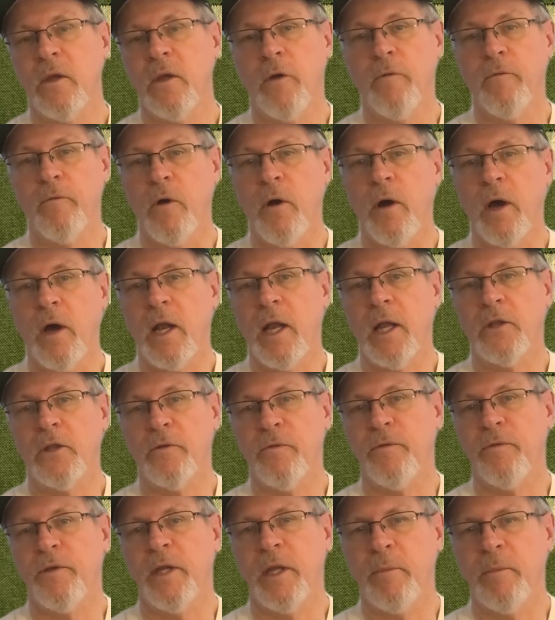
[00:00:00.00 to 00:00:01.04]
Overall, I like the
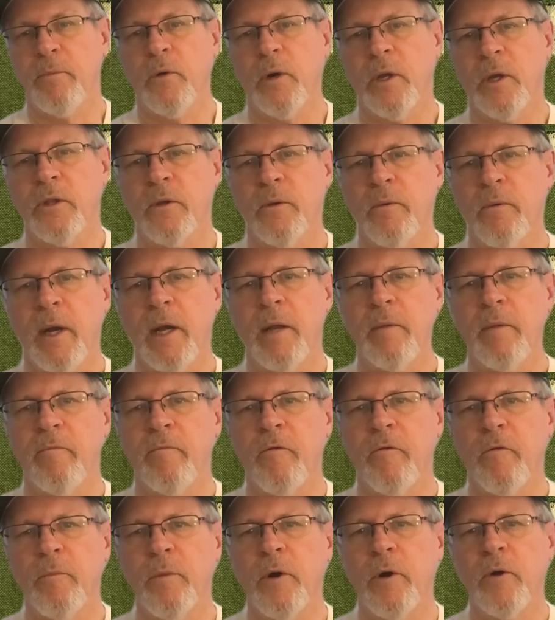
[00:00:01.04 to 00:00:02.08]
fatigue point. They're rated
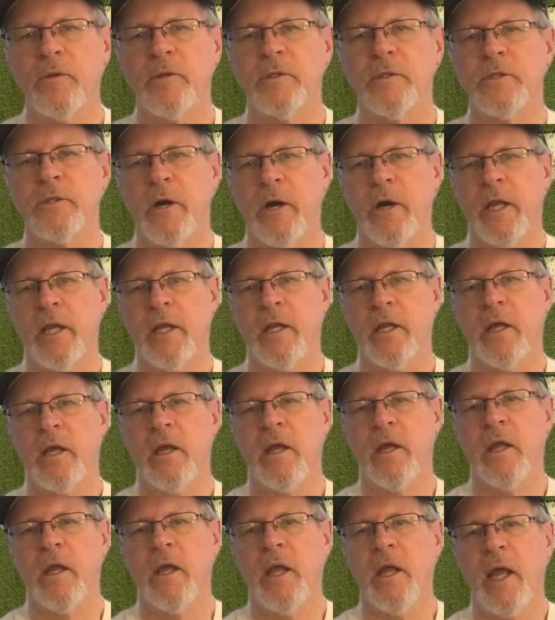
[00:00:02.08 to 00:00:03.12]
for both starting
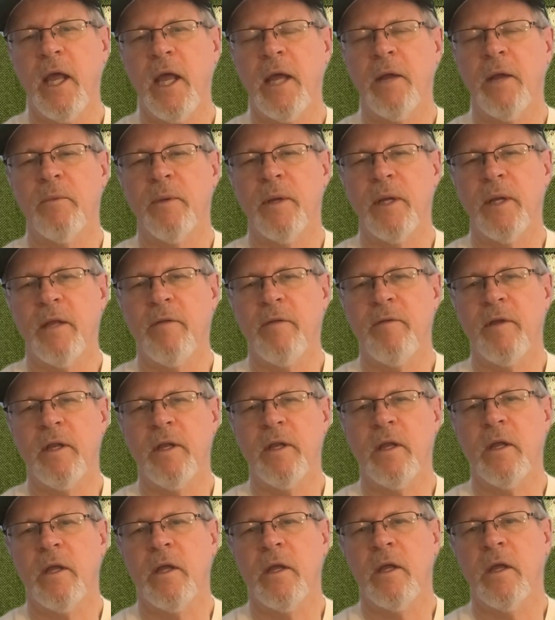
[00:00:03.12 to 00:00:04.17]
and
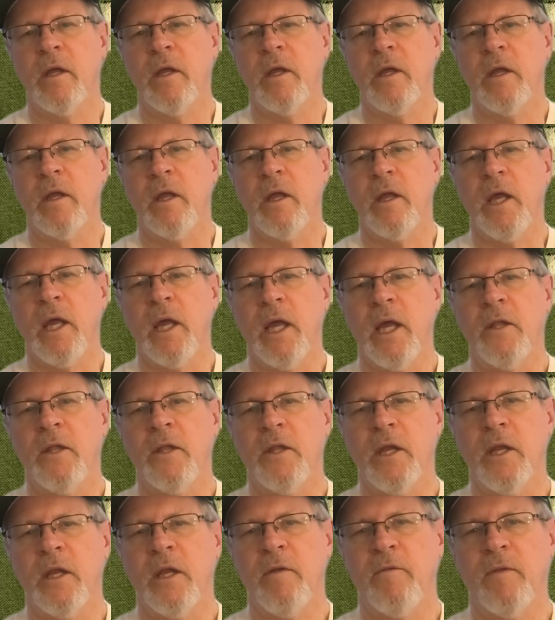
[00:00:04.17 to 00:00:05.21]
relieving. And
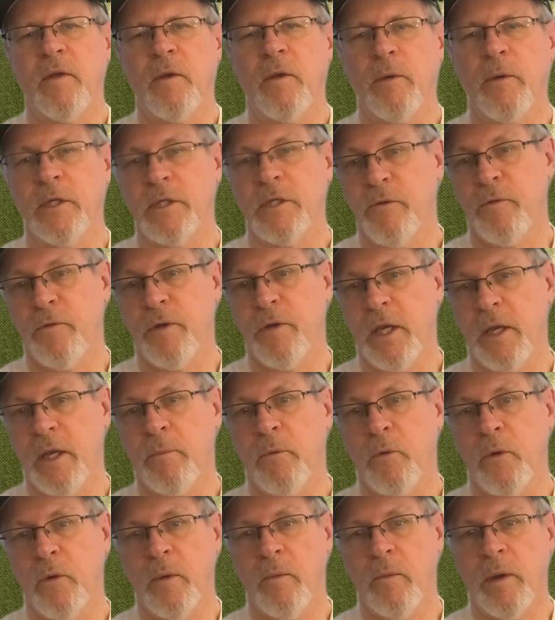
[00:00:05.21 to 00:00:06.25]
then if they reach the fatigue
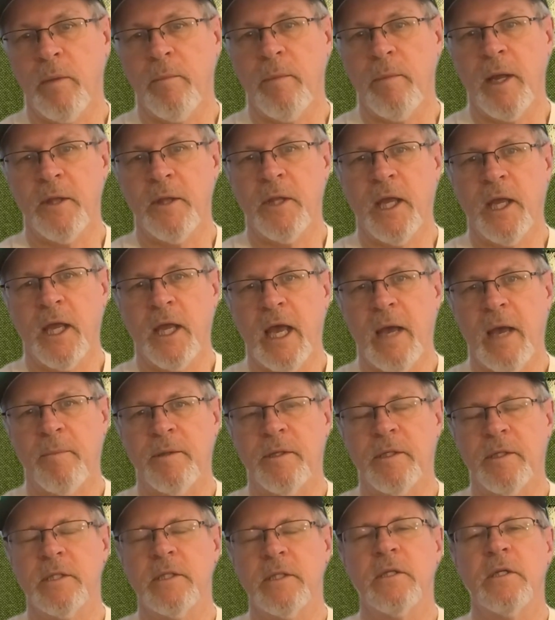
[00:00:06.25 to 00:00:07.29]
point, one bad thing
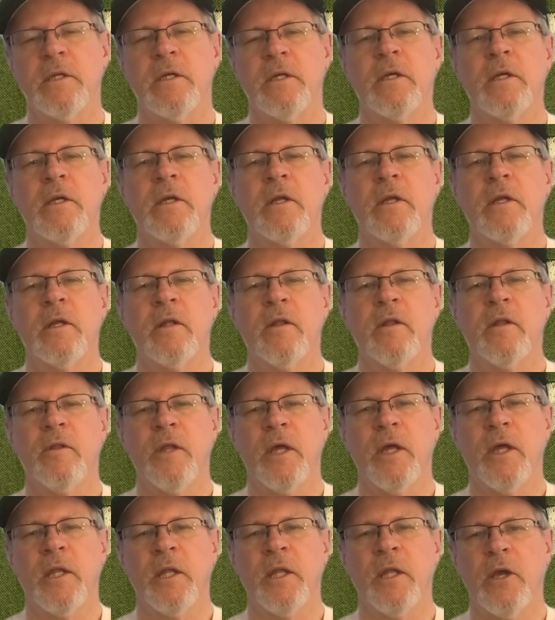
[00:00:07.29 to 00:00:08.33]
happens,
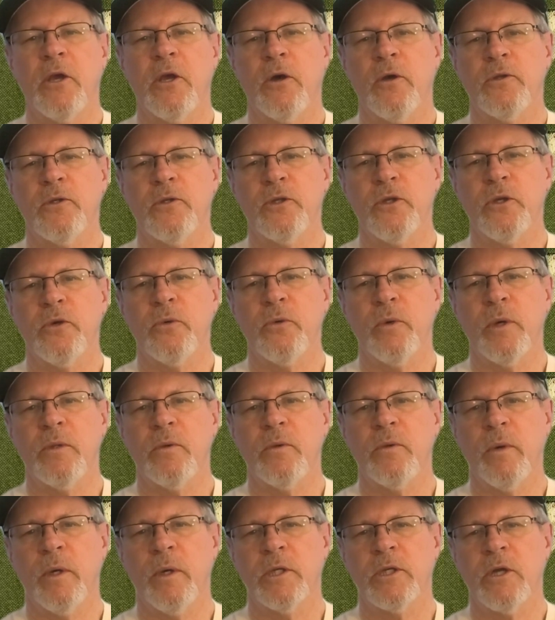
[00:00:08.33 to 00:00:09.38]
then they go to
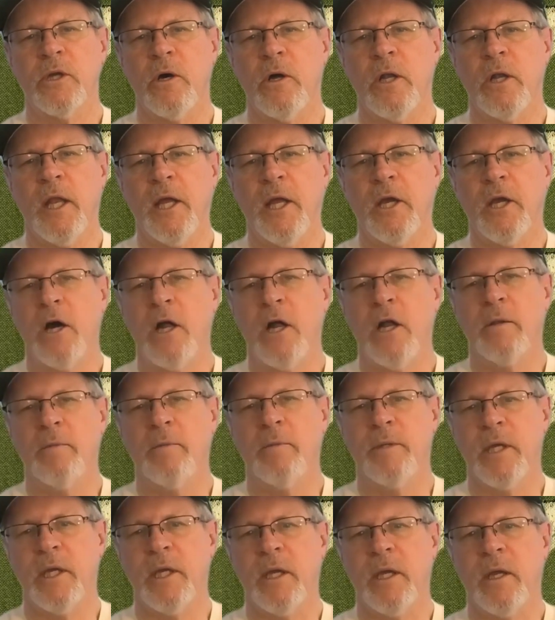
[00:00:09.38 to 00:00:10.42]
what is called a column
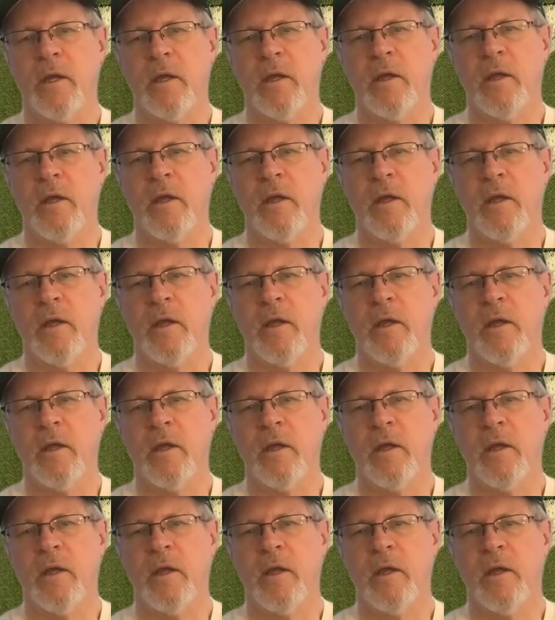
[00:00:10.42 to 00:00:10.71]
D.